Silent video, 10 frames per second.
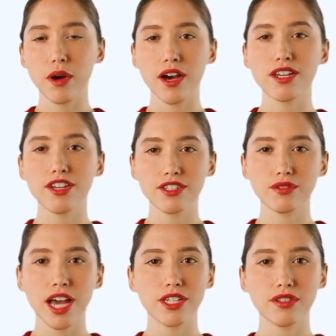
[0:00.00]
part of
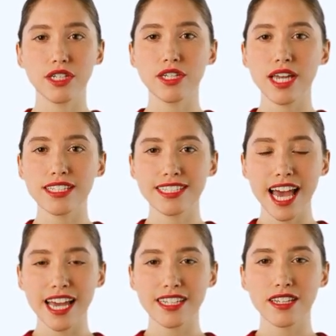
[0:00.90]
the renderer is
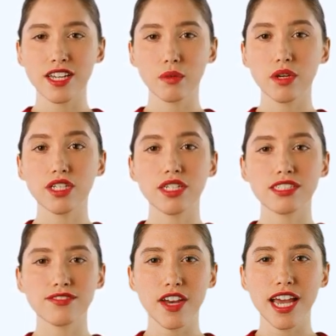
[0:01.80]
head, where you can
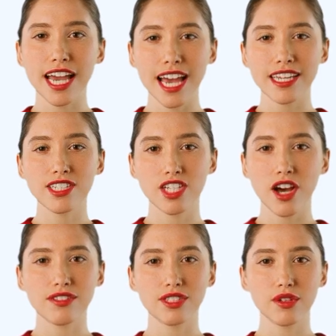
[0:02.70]
define any
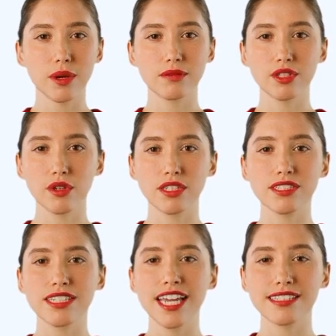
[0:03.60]
JavaScript or
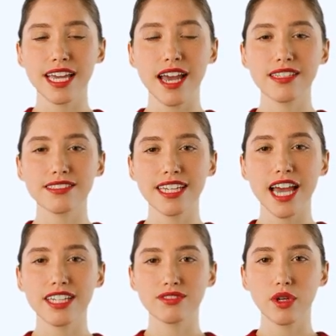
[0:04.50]
CSS
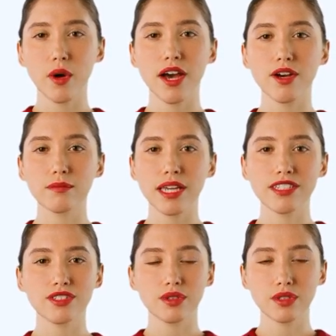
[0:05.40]
that is required by
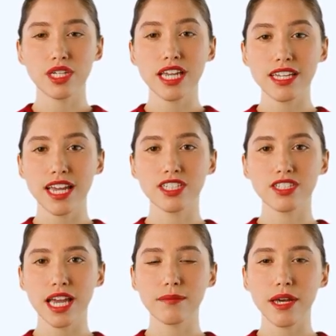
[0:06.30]
this tool in the
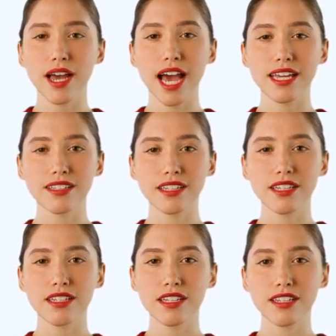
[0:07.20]
HTML head.
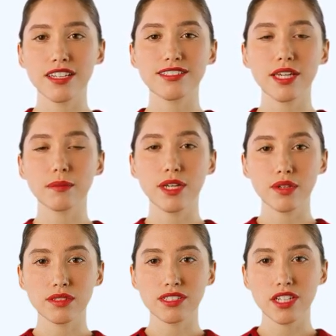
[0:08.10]
This could be
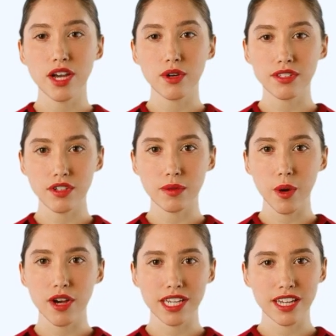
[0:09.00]
used to load
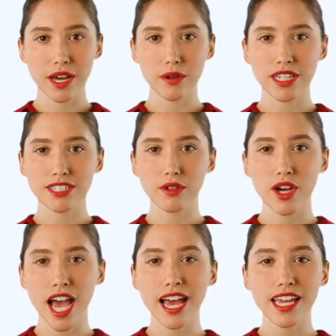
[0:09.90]
third-party libraries
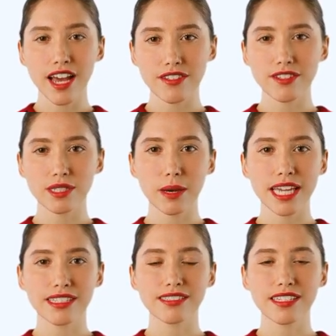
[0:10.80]
or any other
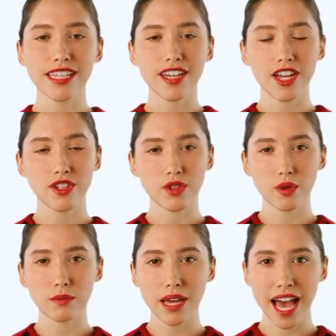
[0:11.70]
dependency that the
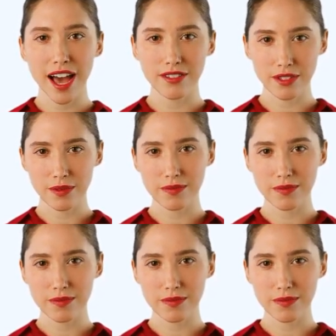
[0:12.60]
tool may have.